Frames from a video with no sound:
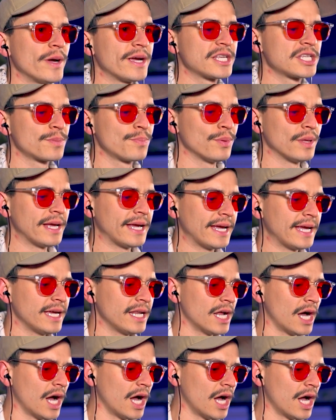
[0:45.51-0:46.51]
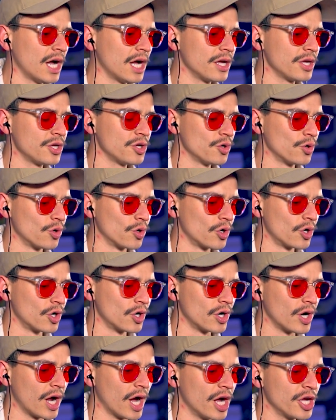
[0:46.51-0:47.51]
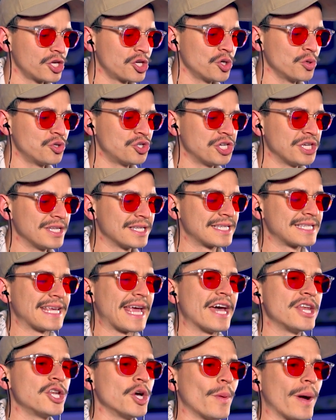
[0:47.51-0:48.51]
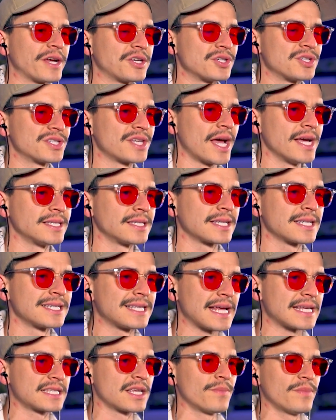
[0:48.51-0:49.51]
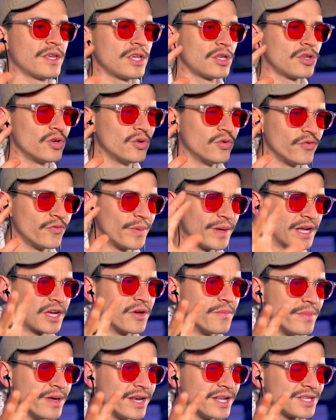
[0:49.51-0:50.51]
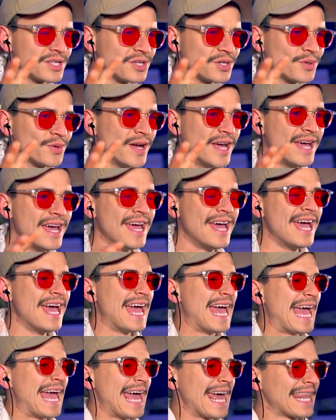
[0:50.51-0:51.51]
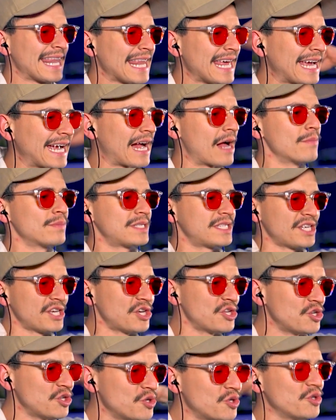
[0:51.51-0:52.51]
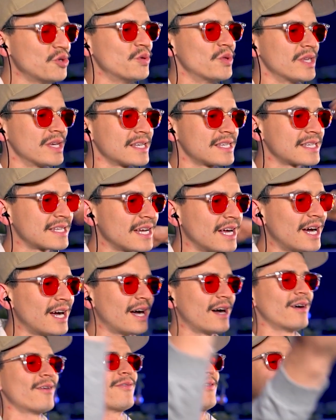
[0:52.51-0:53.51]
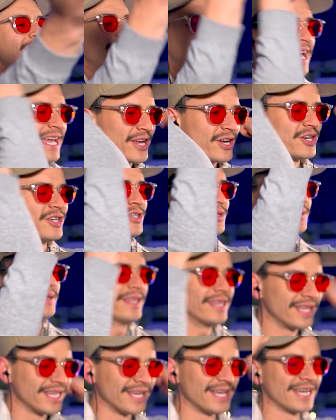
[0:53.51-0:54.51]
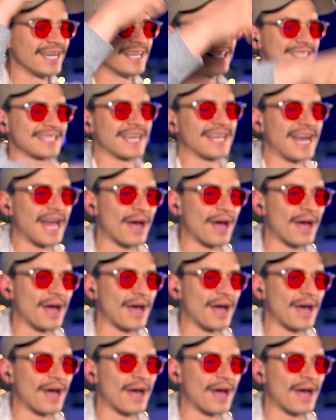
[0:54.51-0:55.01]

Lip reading: explain your Eugen Sandow exercises? Because that's something you've been committed to. And like, I'm seeing you do this stuff, and you're doing this, and